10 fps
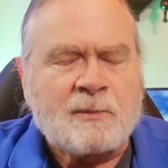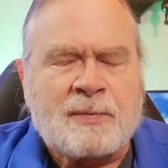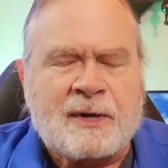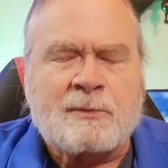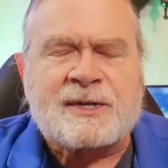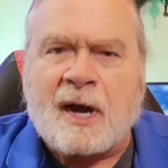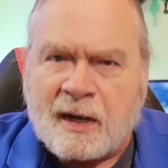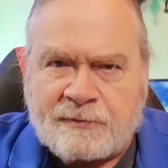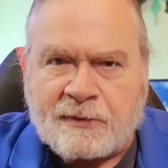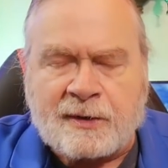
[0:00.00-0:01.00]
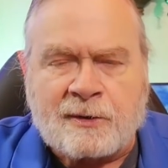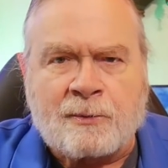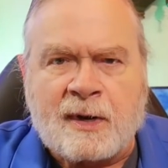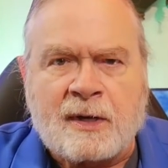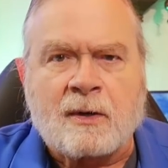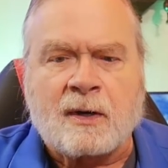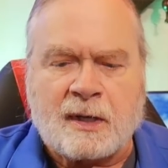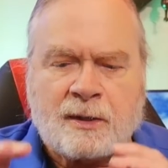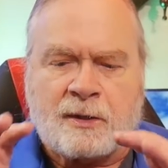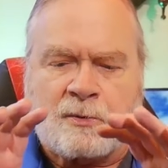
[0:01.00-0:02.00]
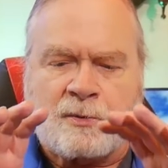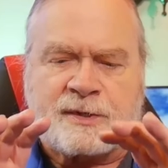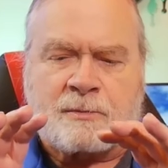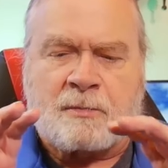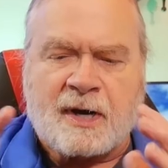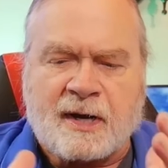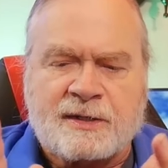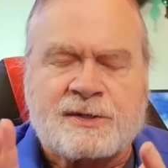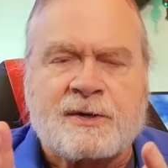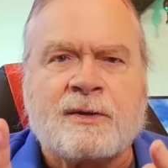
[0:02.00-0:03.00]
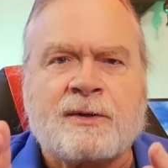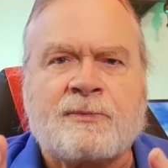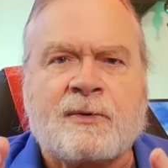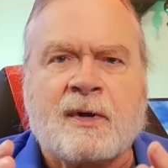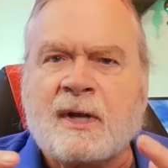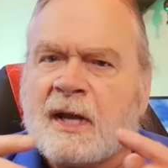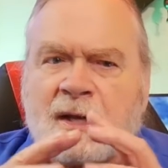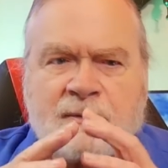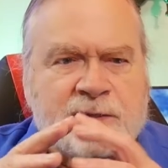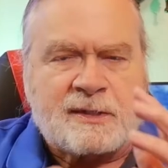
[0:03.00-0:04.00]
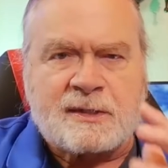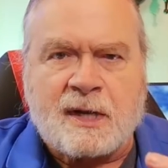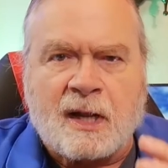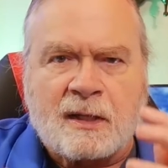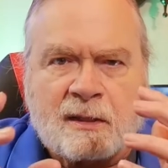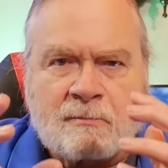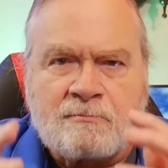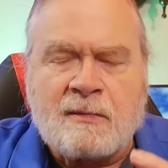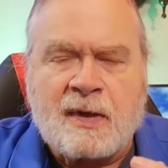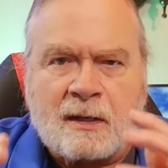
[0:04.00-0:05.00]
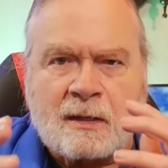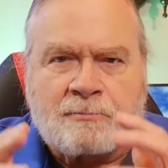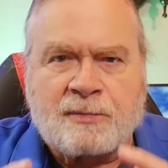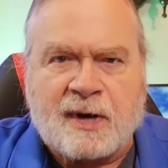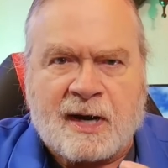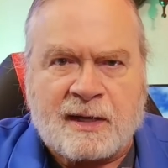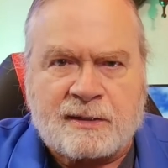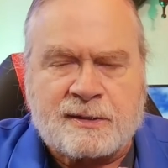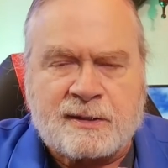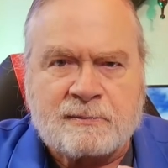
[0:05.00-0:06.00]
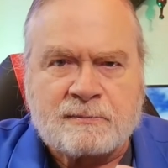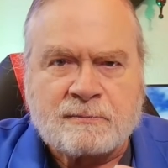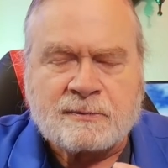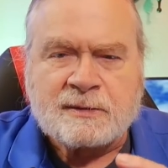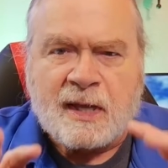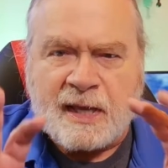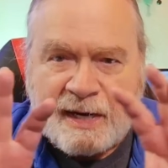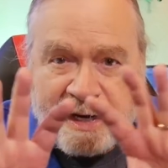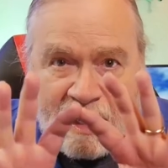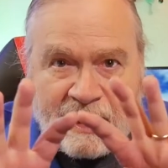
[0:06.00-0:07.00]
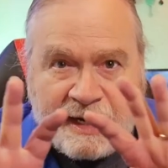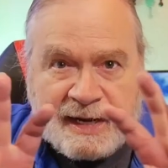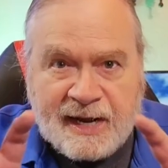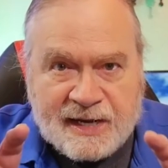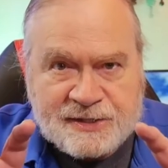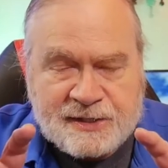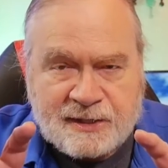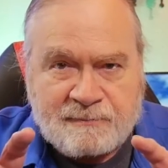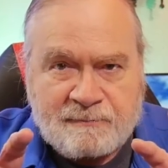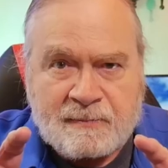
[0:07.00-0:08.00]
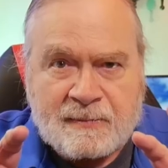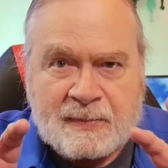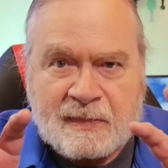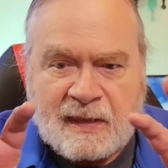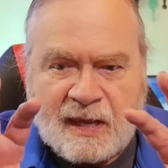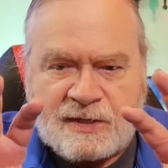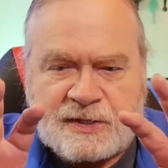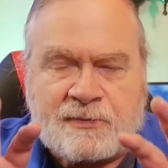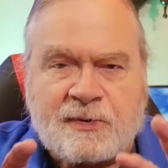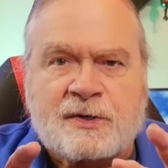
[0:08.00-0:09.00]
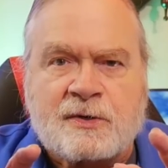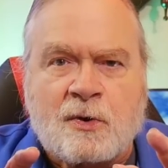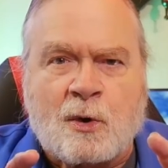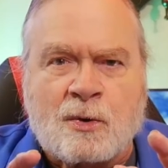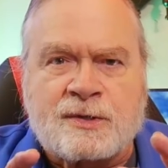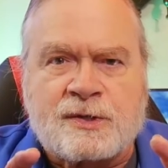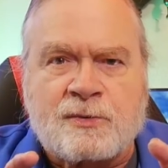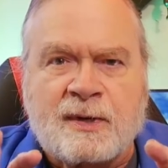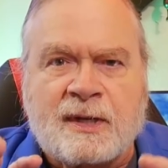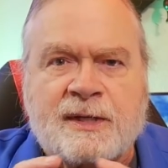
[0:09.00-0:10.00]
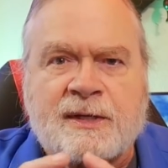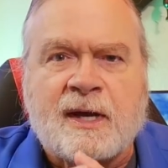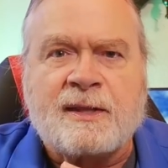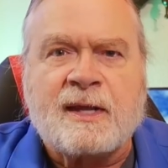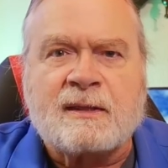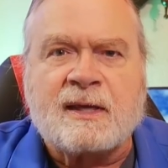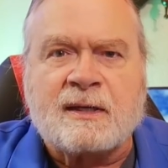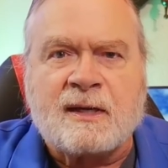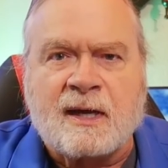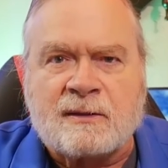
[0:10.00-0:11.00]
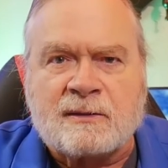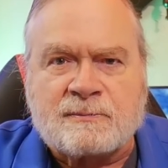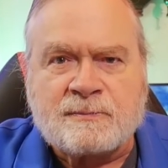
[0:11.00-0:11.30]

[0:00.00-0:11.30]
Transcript: But it was a height finder radar, and there was a box on the front. It was a solid metal box, and it had a gasket and sufficient holes to really tie that thing down.